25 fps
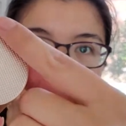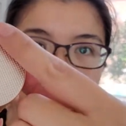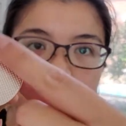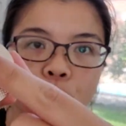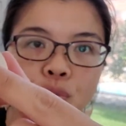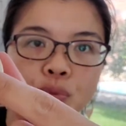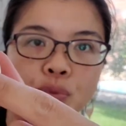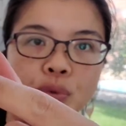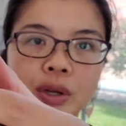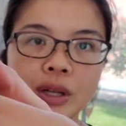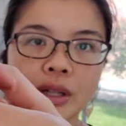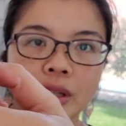a
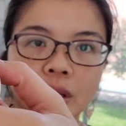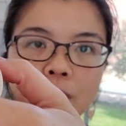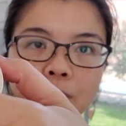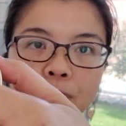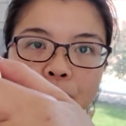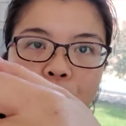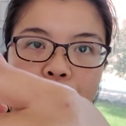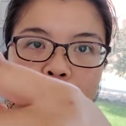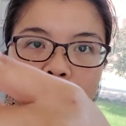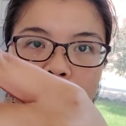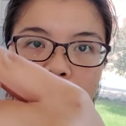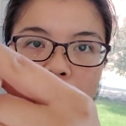really
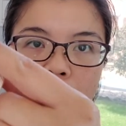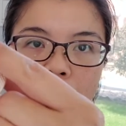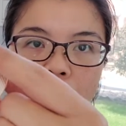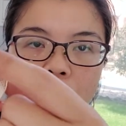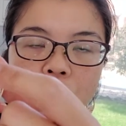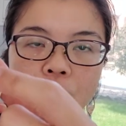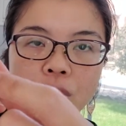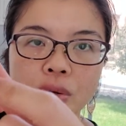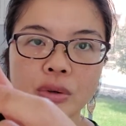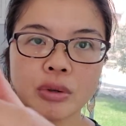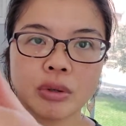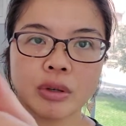
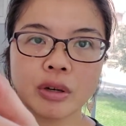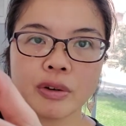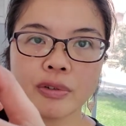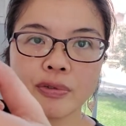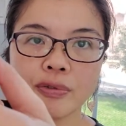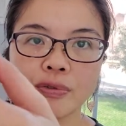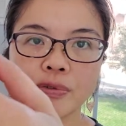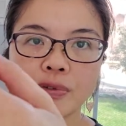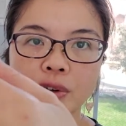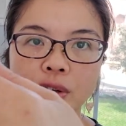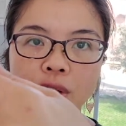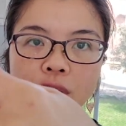
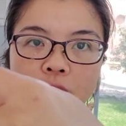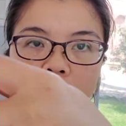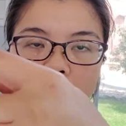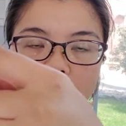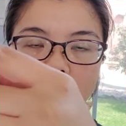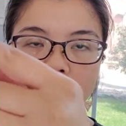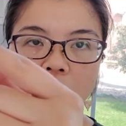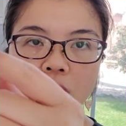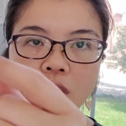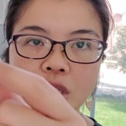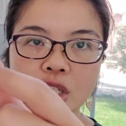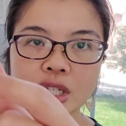
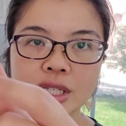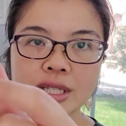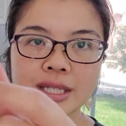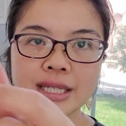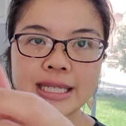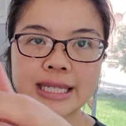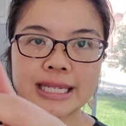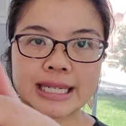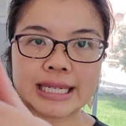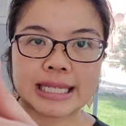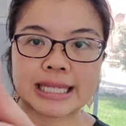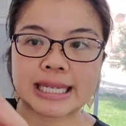beautiful
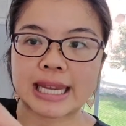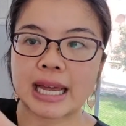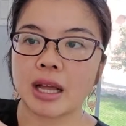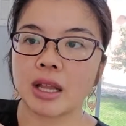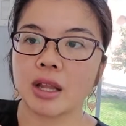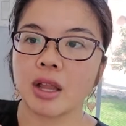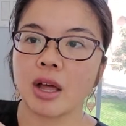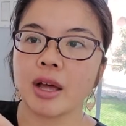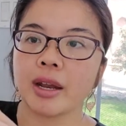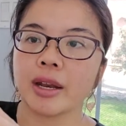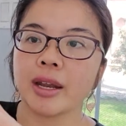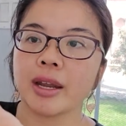just
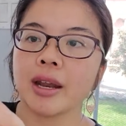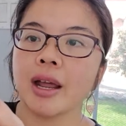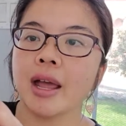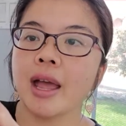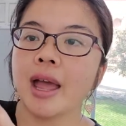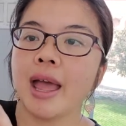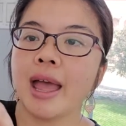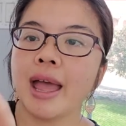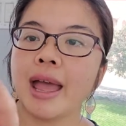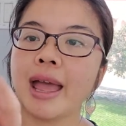detail on it.